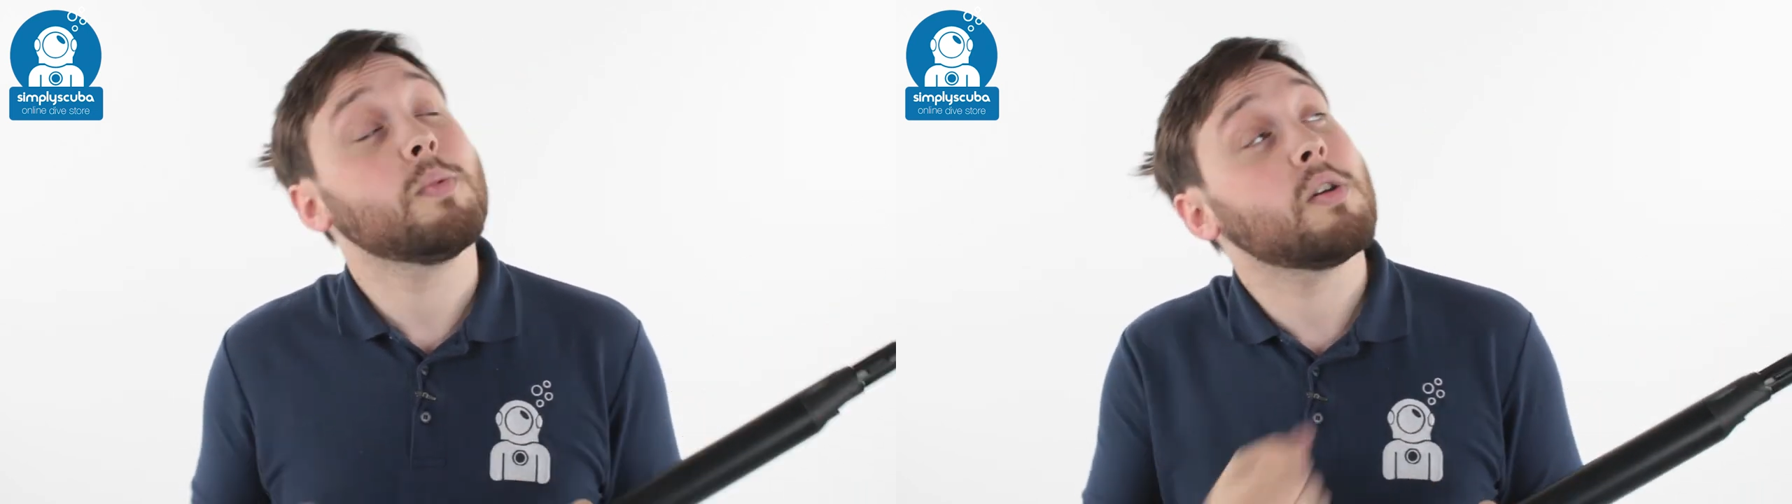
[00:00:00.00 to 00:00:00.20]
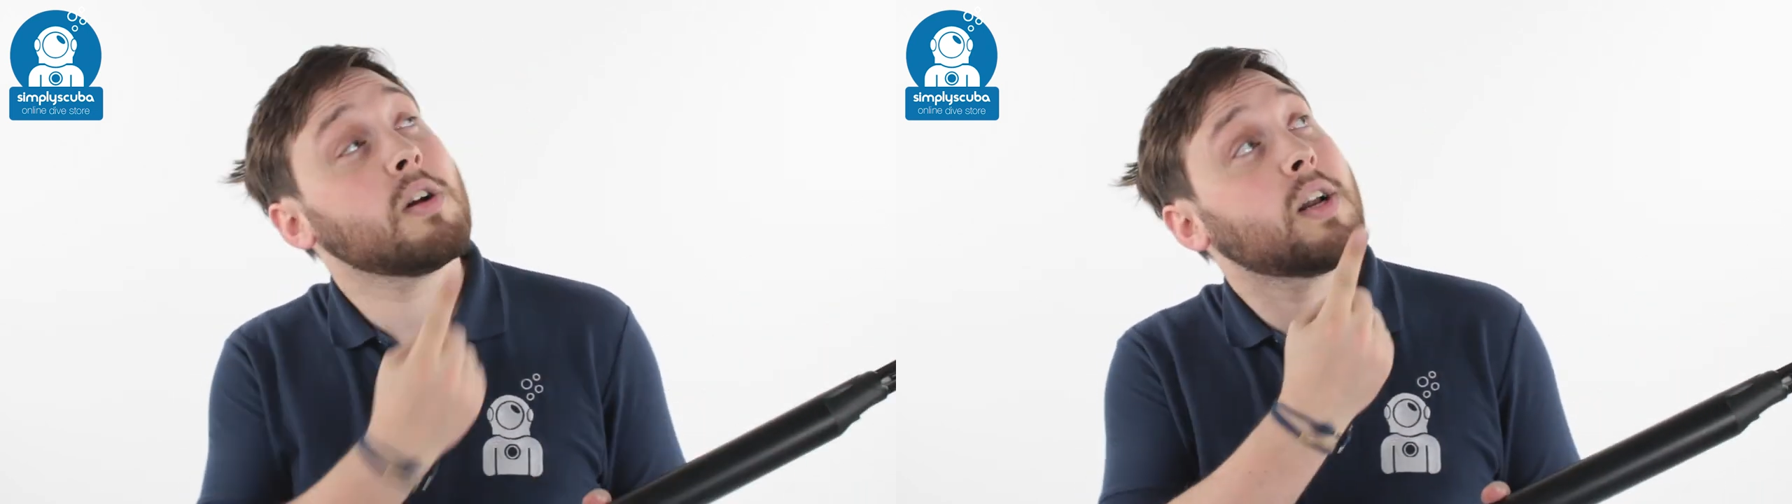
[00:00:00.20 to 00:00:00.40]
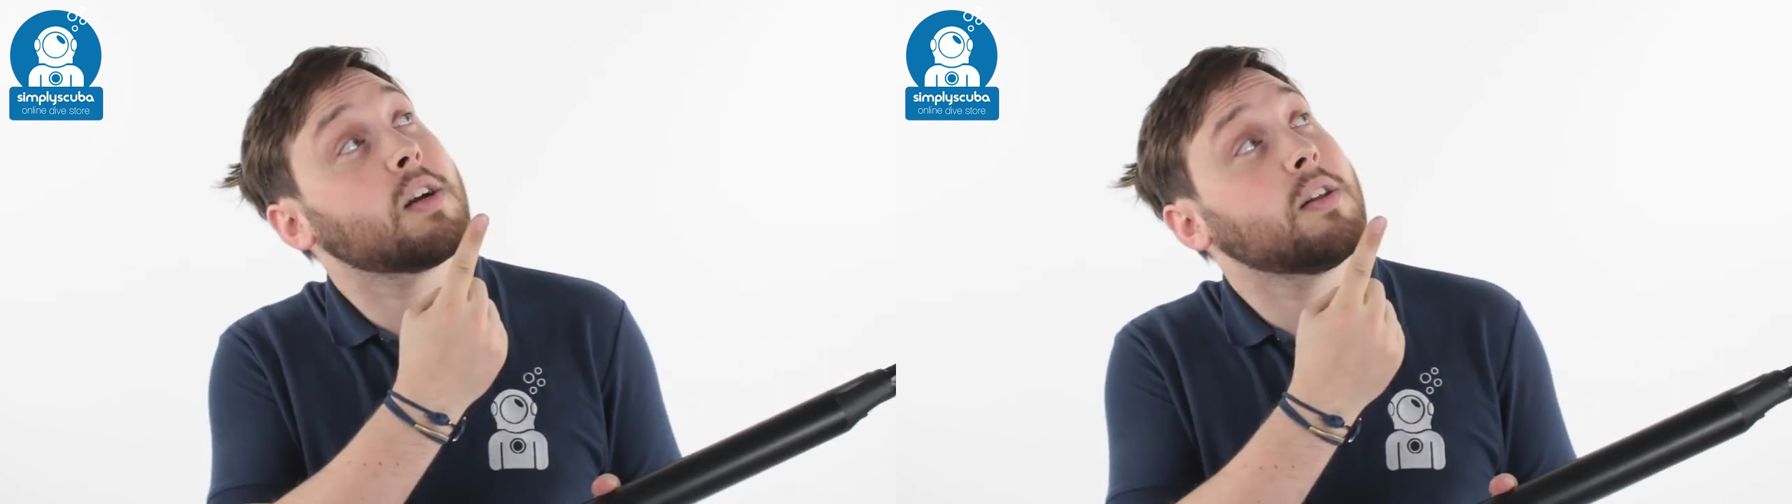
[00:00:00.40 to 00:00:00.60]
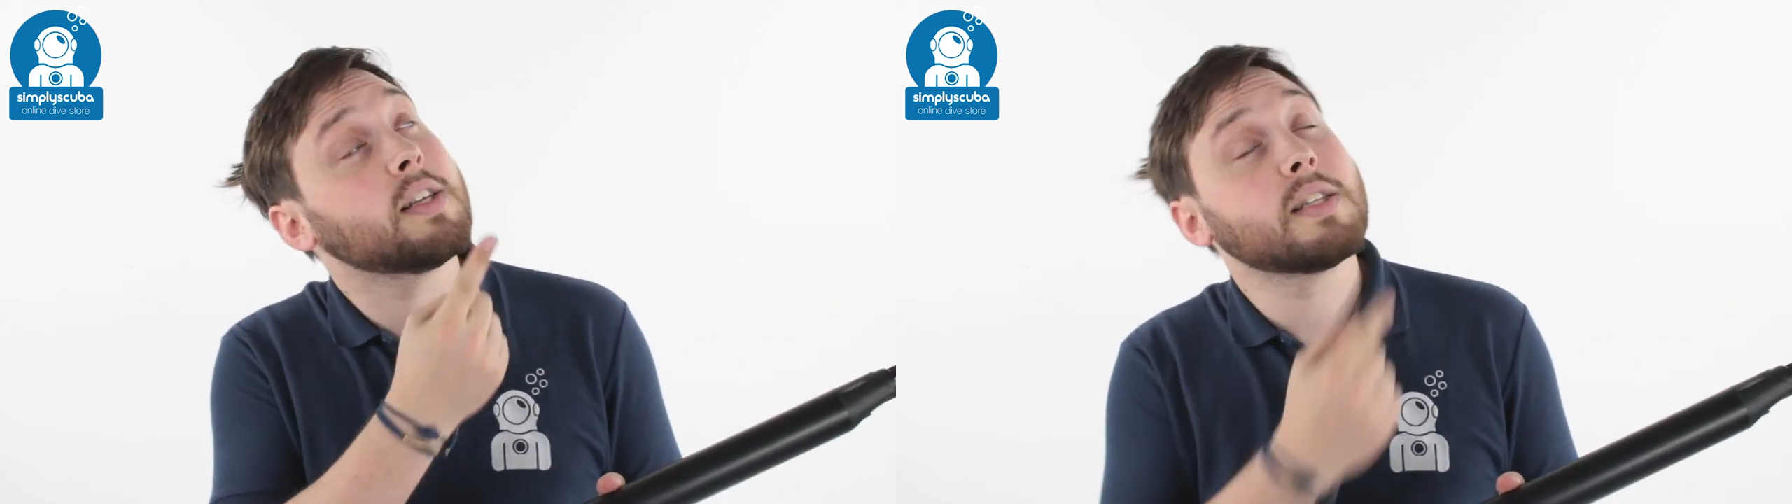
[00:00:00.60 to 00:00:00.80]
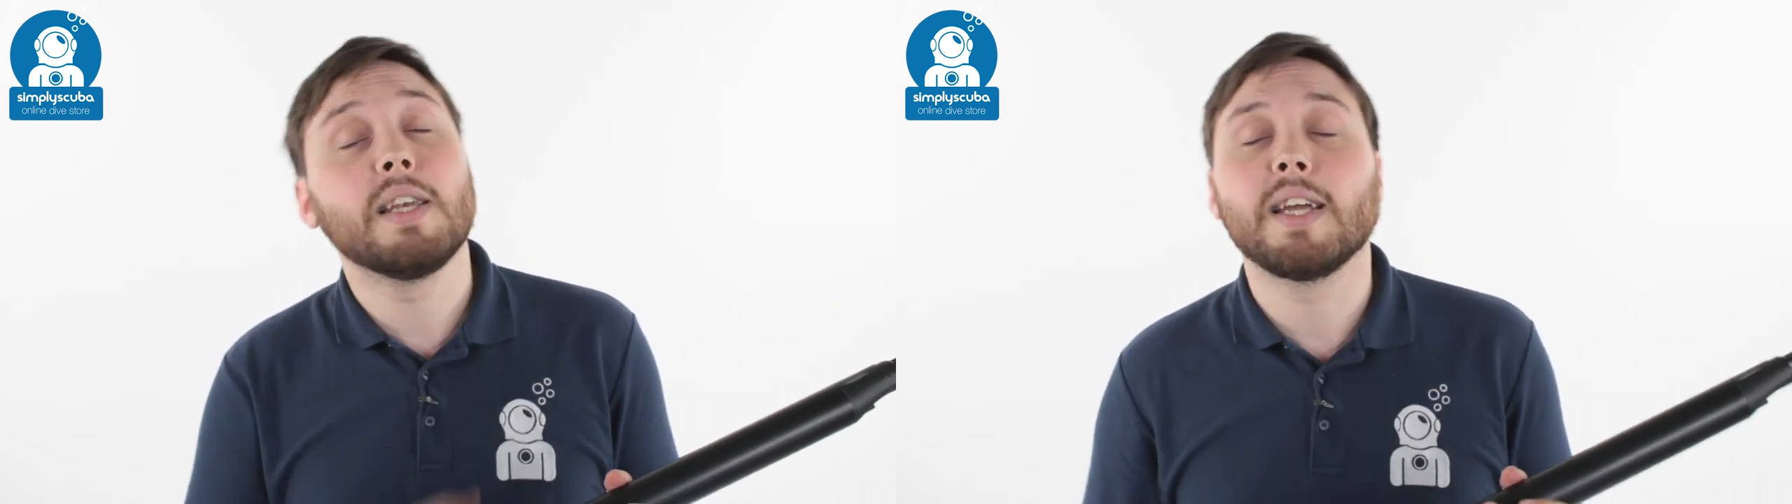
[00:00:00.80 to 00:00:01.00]
you can click on
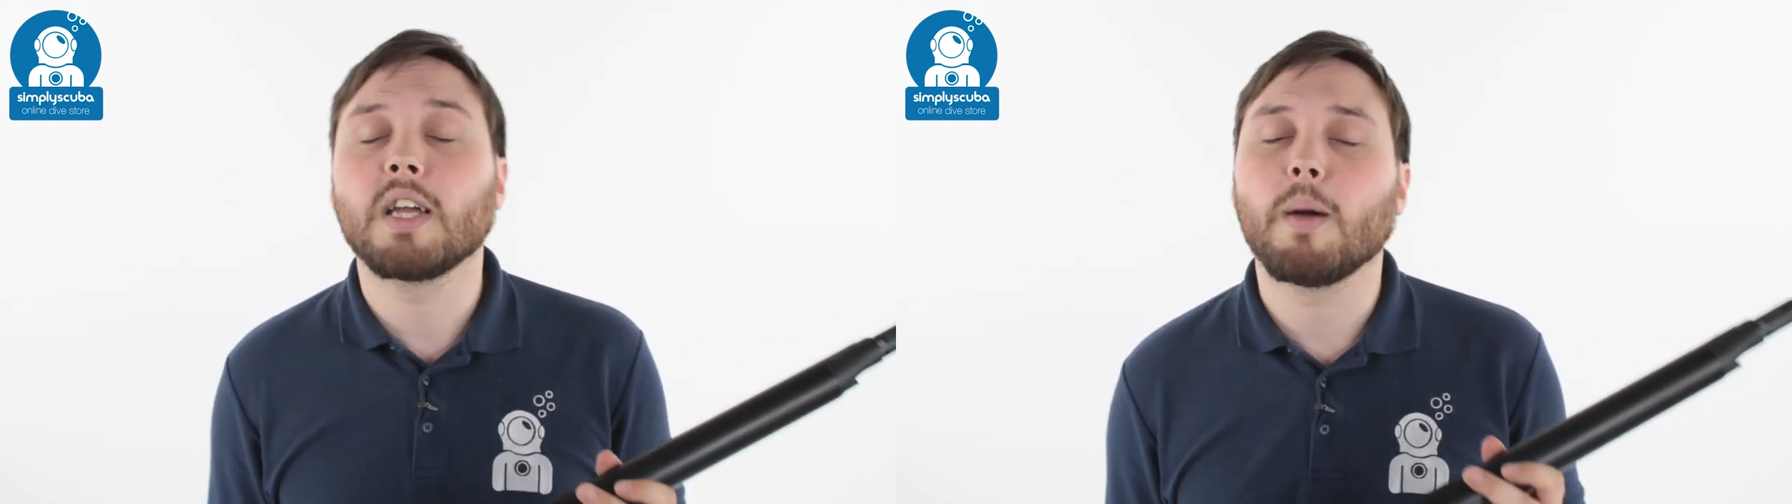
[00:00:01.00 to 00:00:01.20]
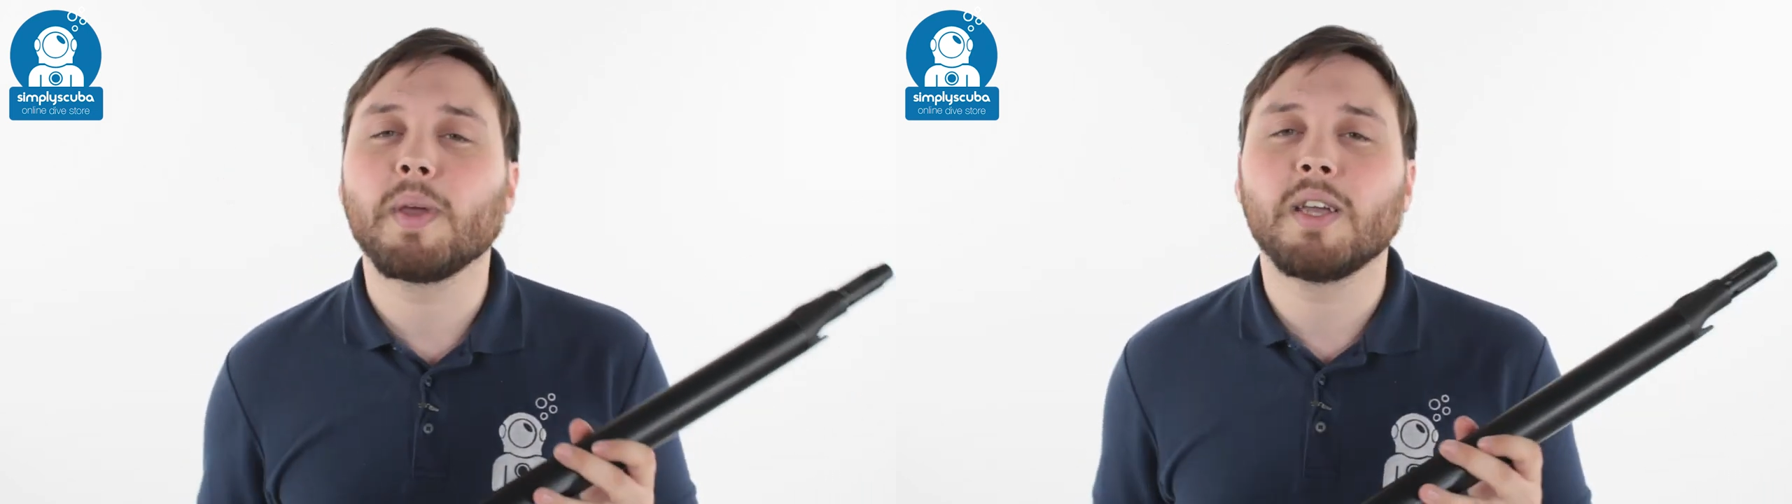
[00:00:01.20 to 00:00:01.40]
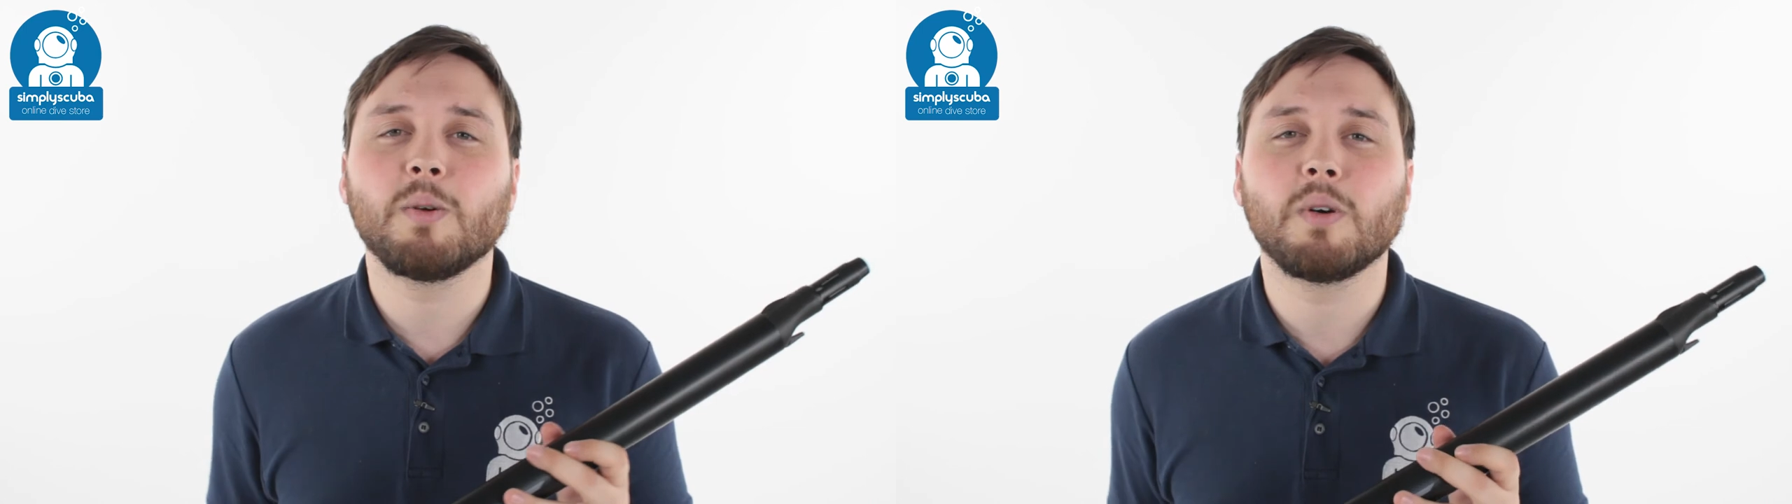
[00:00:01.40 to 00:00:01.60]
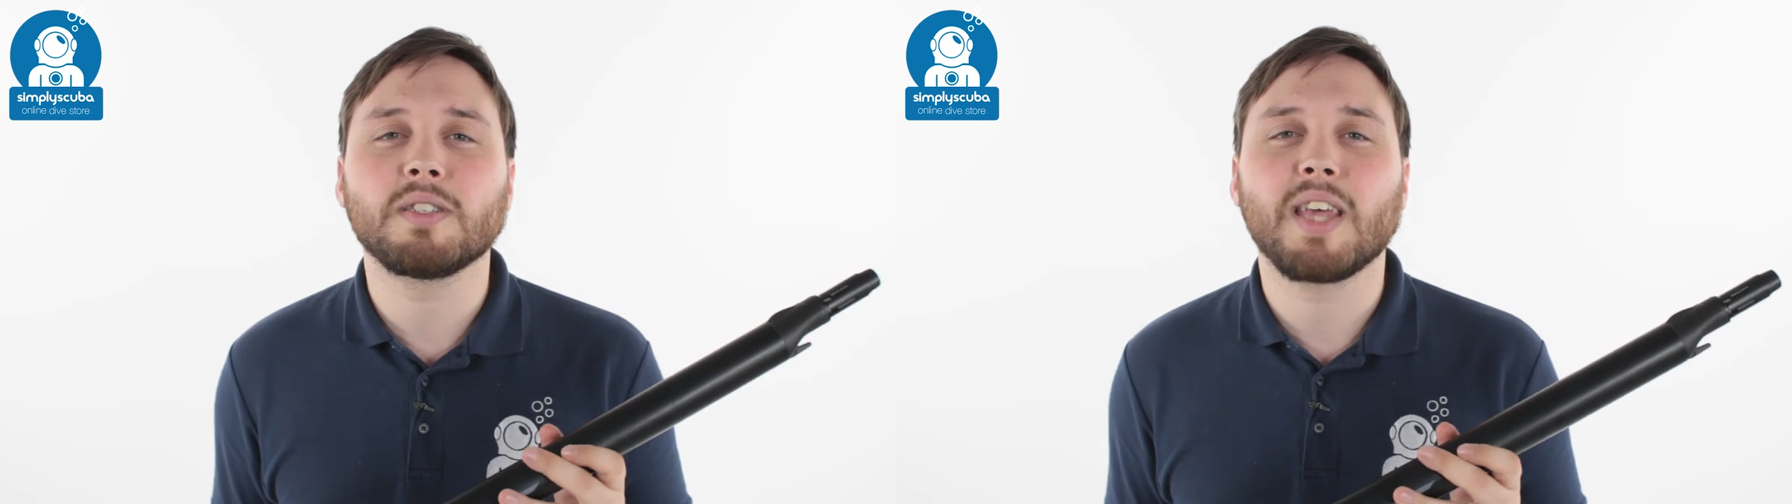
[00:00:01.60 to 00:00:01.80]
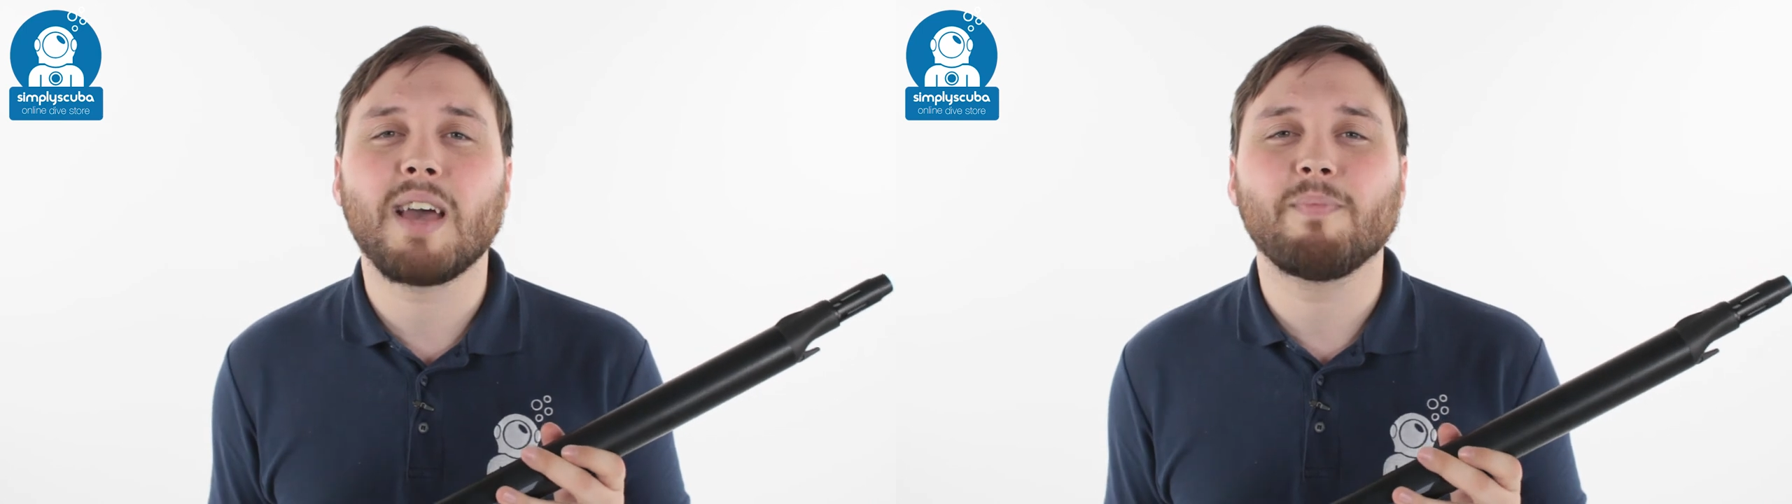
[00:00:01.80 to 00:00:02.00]
this link up here to watch
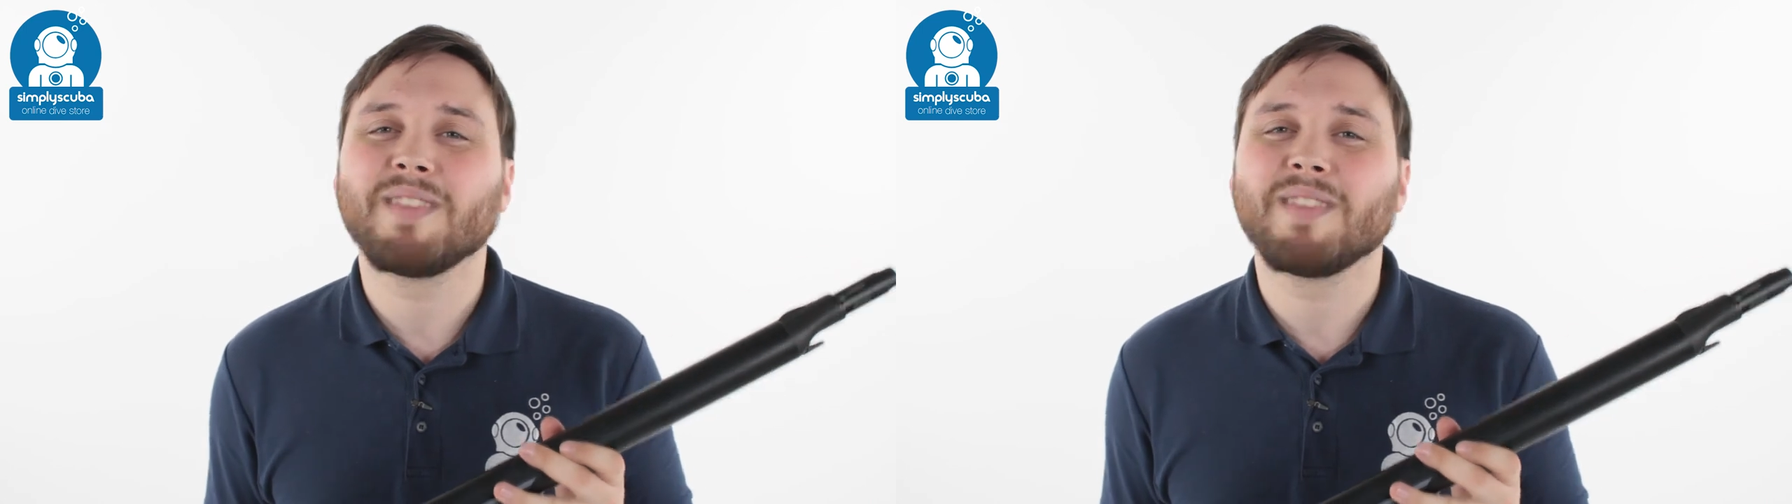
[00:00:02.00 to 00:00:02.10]
that.